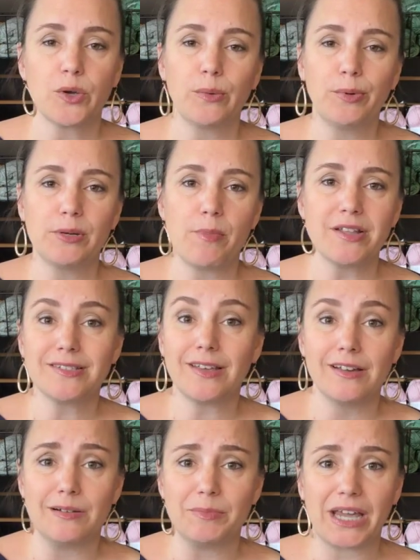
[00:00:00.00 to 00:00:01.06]
and so we put them on
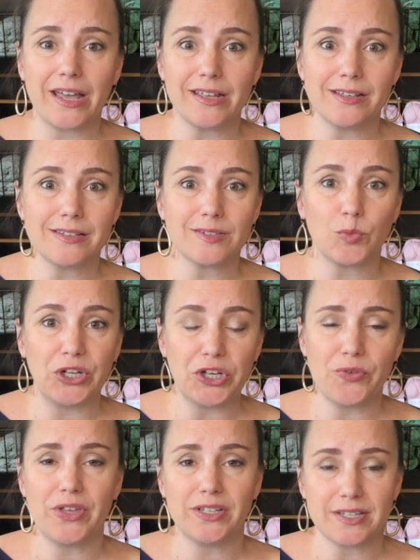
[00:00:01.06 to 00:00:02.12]
sale because we
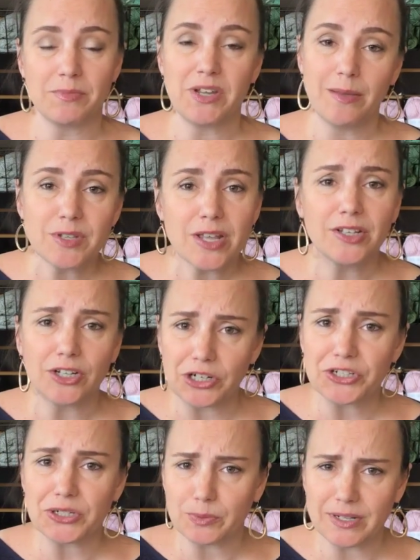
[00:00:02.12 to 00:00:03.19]
know that sometimes a
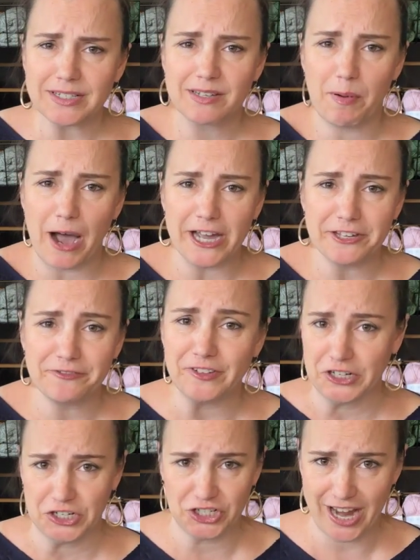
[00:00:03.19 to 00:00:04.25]
knitter just wants to buy a
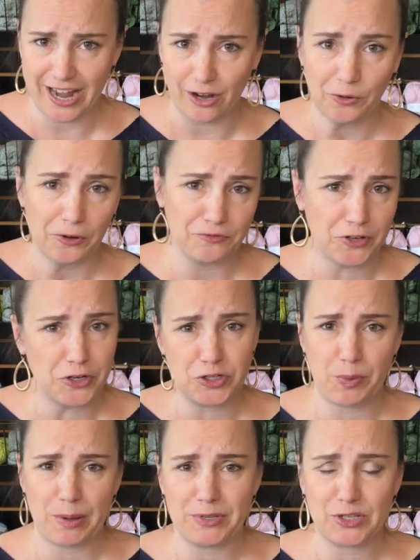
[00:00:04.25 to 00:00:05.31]
finished hat or a
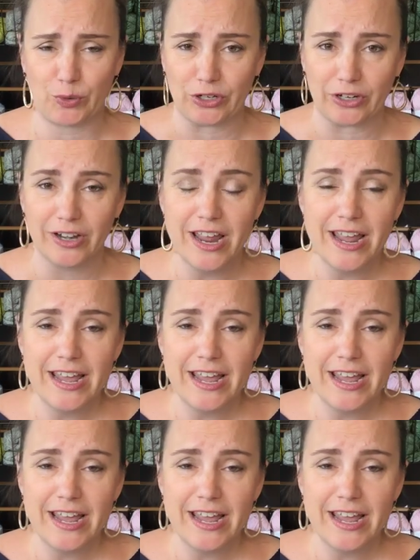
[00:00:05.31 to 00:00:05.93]
finished baby sweater